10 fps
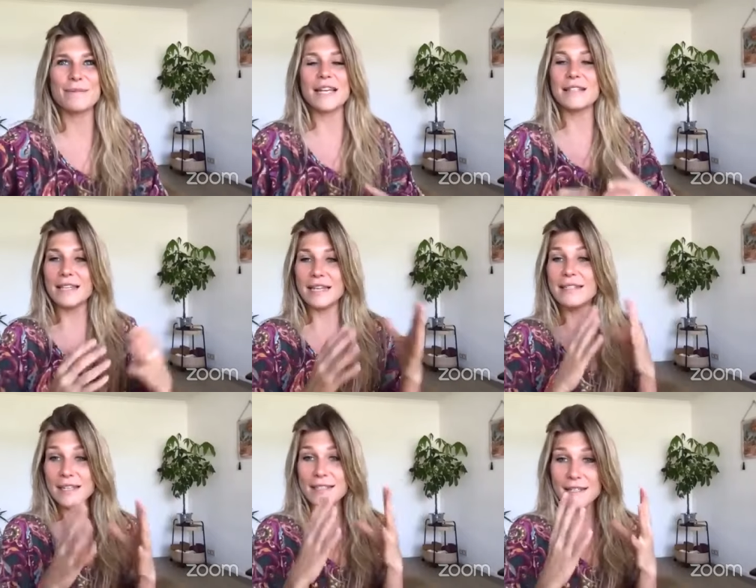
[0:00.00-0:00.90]
That
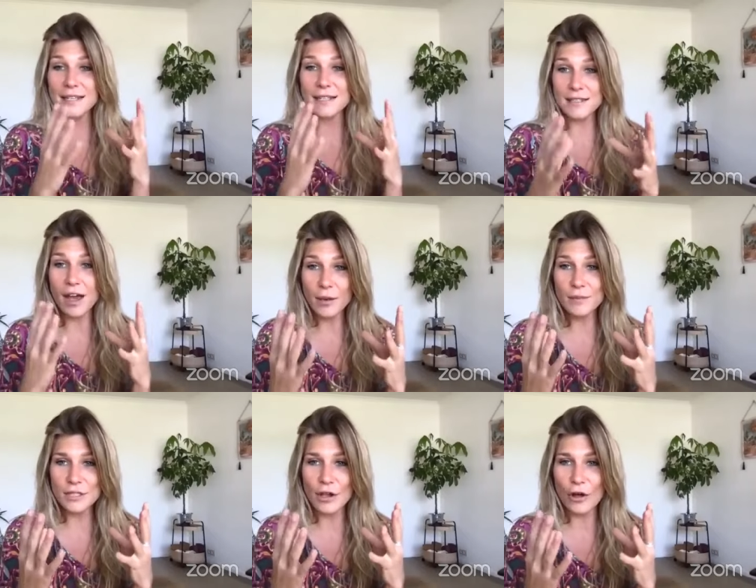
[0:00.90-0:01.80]
this is a
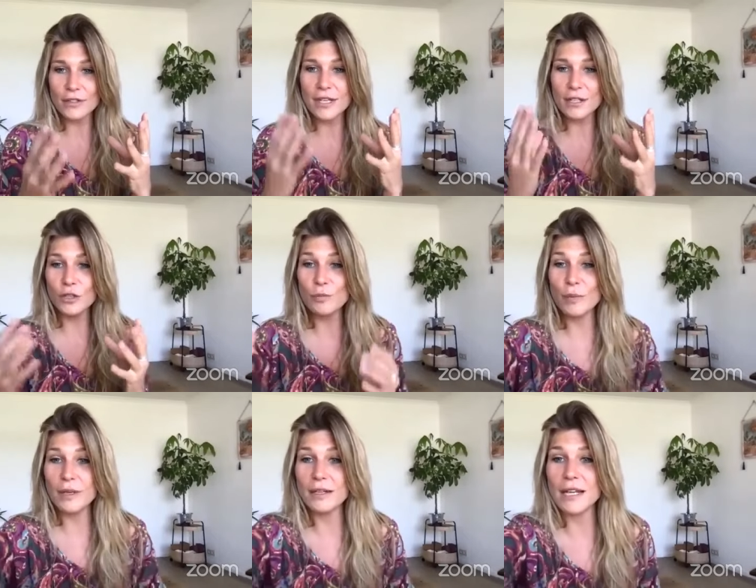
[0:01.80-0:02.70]
time slot that
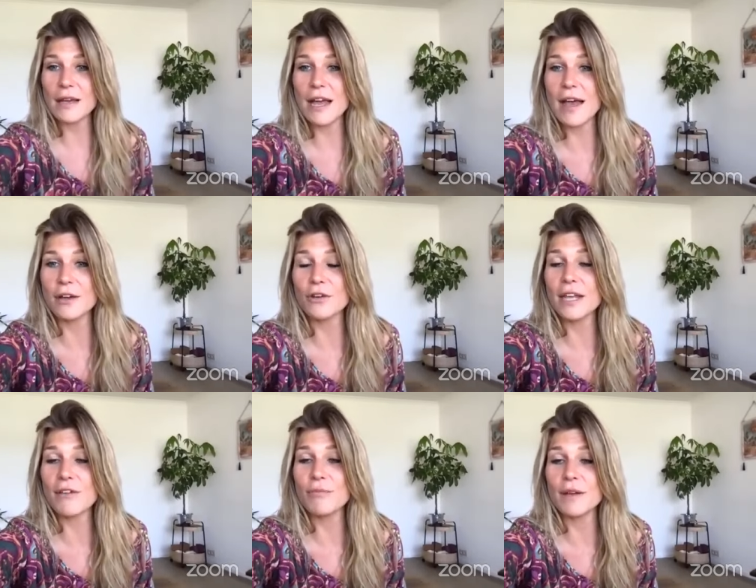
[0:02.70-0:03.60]

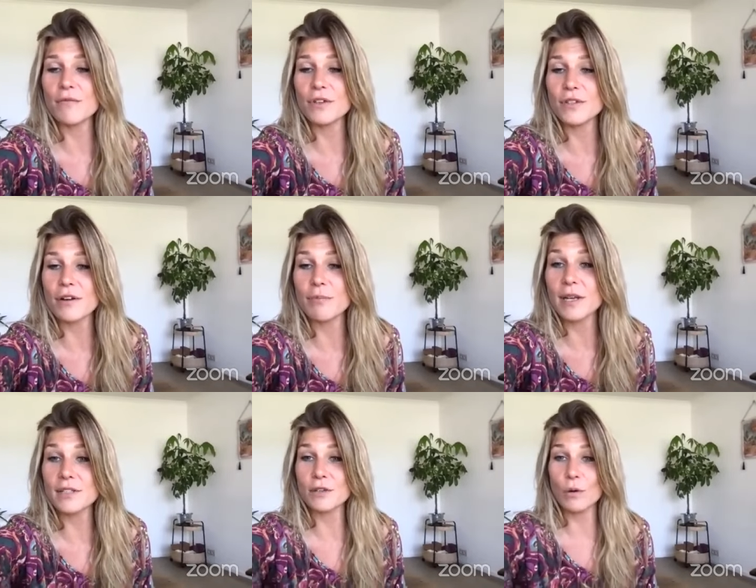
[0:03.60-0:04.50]
could have been reserved
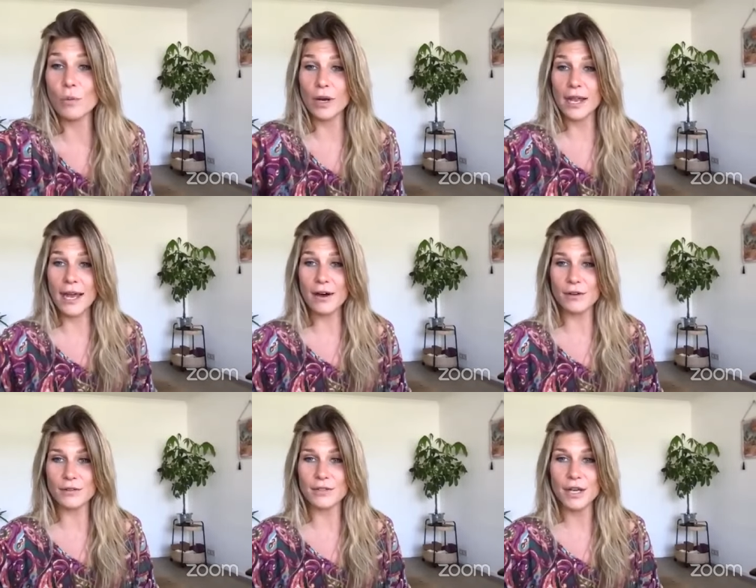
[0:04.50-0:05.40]
by someone
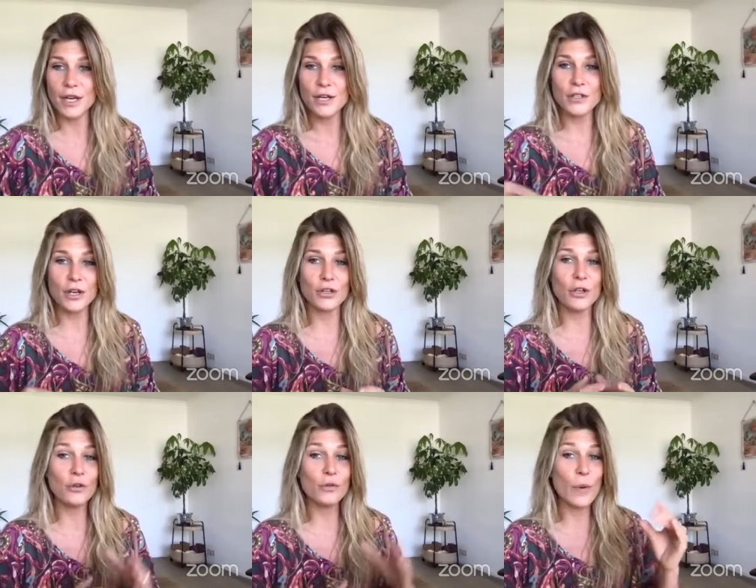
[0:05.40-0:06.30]
else. So you're
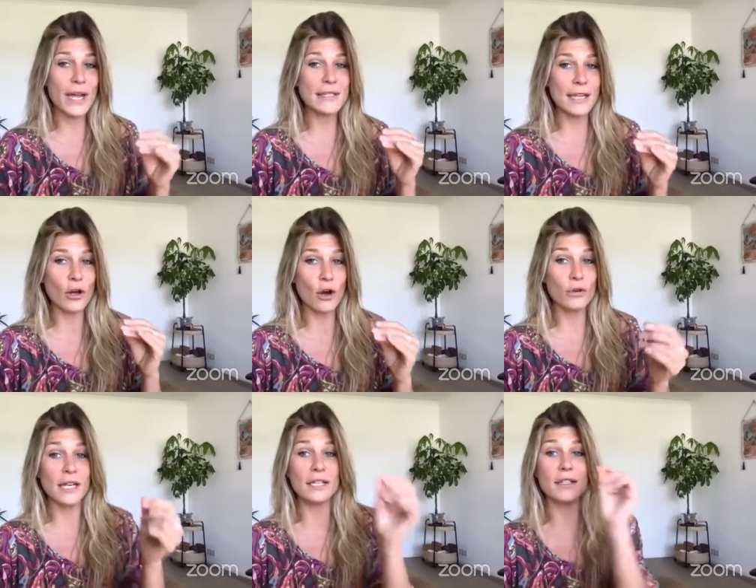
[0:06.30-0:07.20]
not wasting
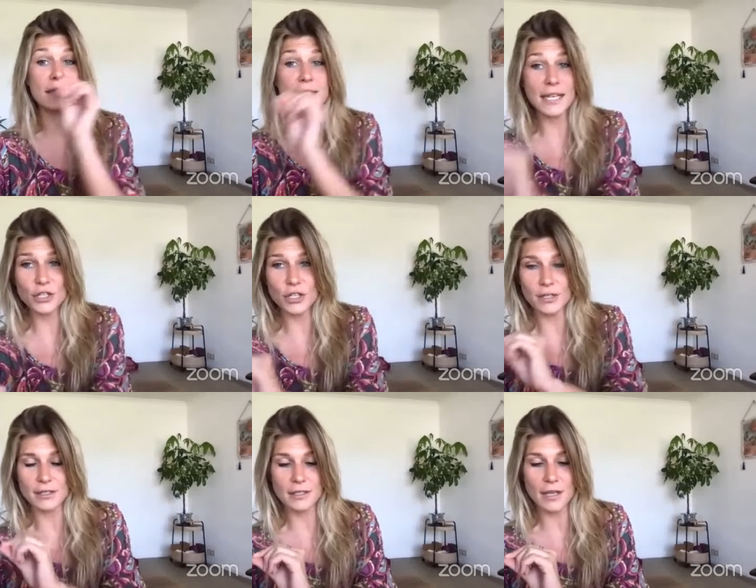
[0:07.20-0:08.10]
only the
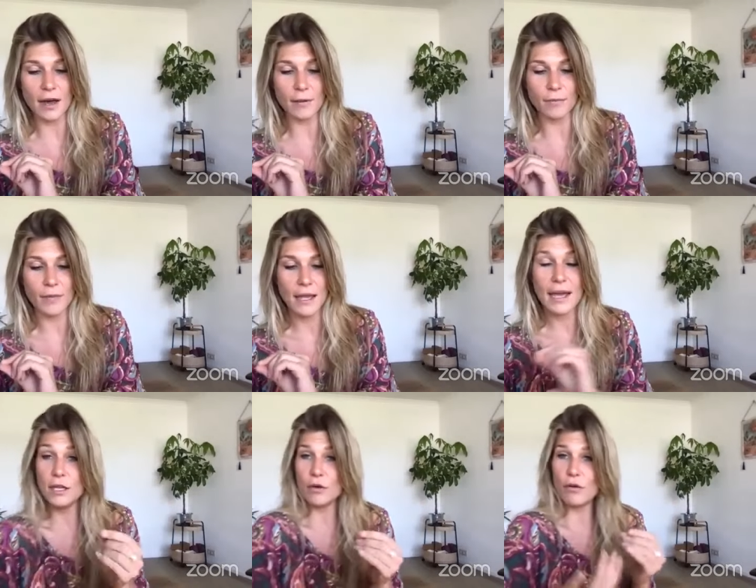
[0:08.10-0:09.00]
teacher's time
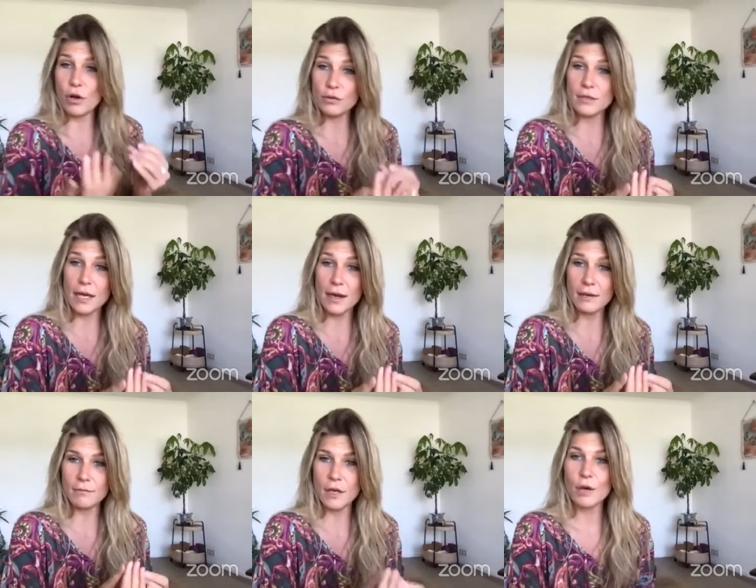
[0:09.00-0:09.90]
and your own time,